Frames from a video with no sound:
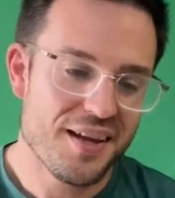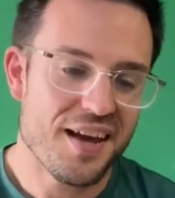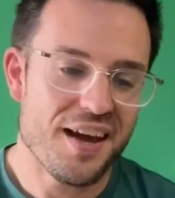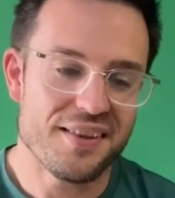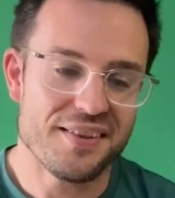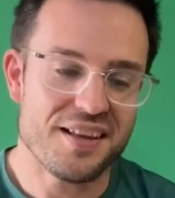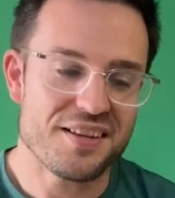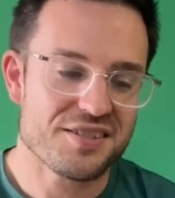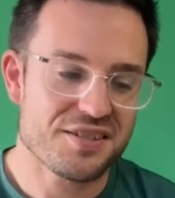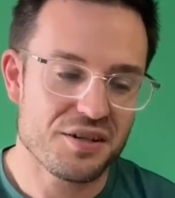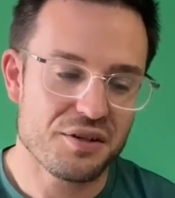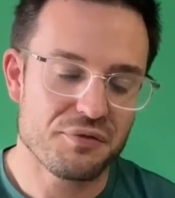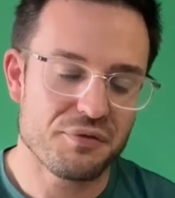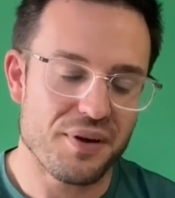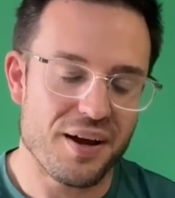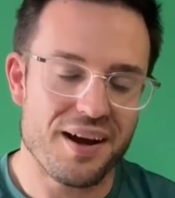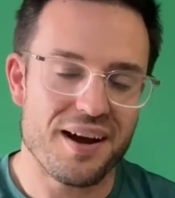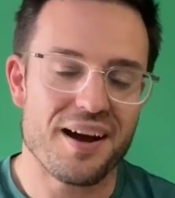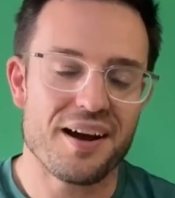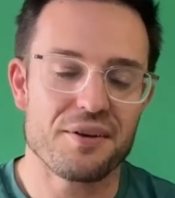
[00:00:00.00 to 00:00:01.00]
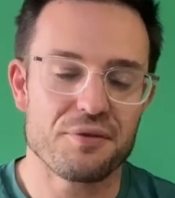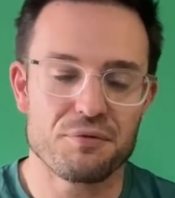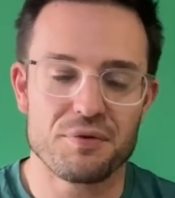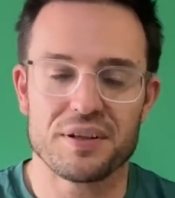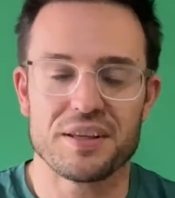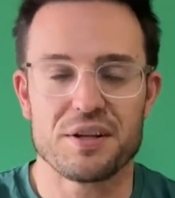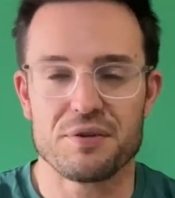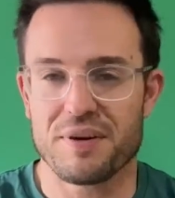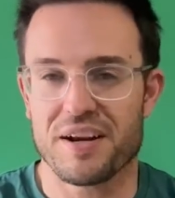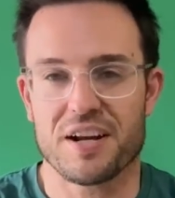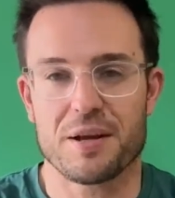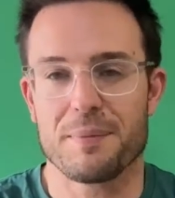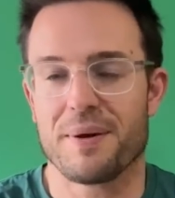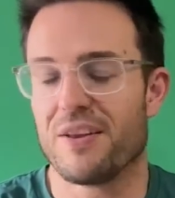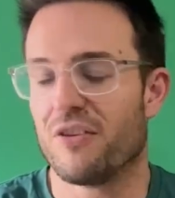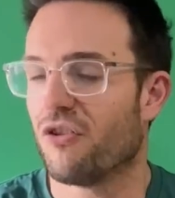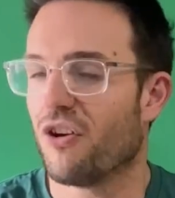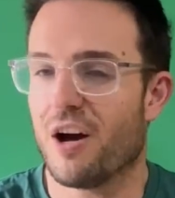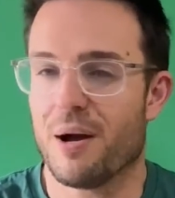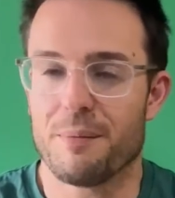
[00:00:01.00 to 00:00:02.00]
And that's sort of, I, I really
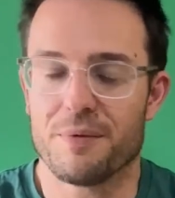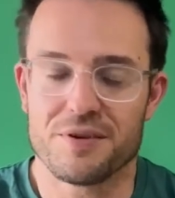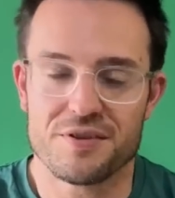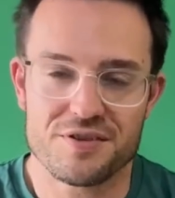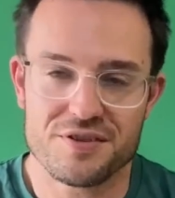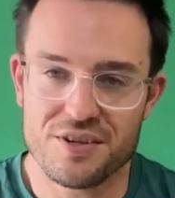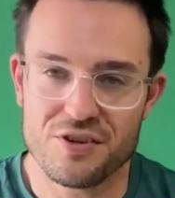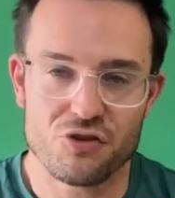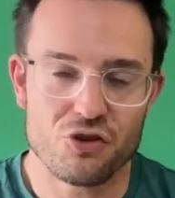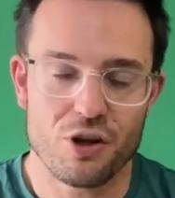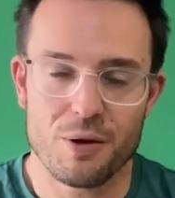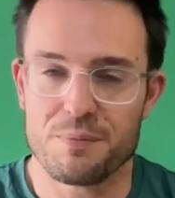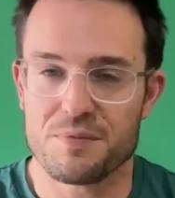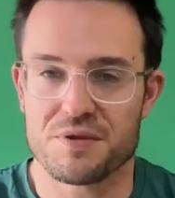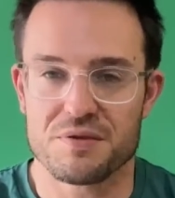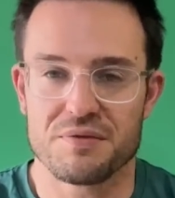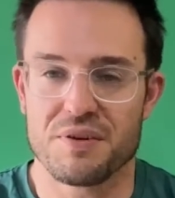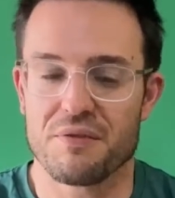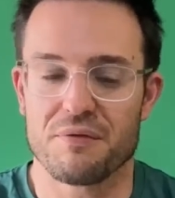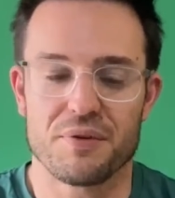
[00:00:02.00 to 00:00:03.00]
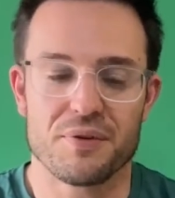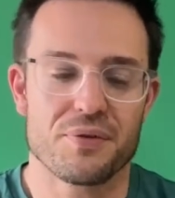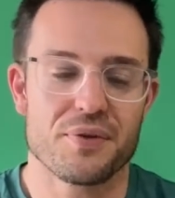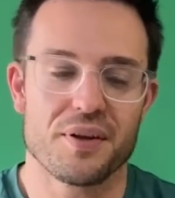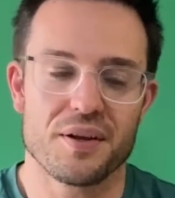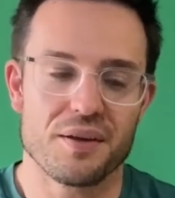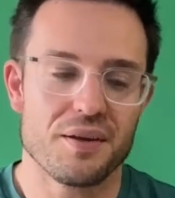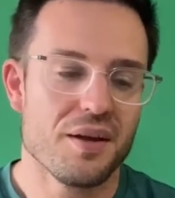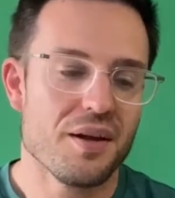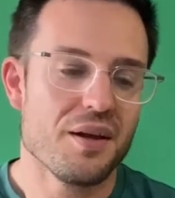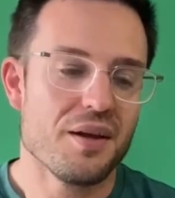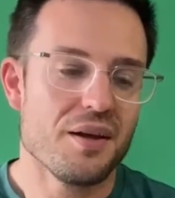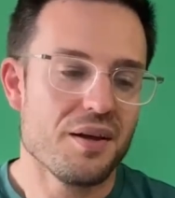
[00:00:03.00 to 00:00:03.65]
recommend diamonds in terms of everything.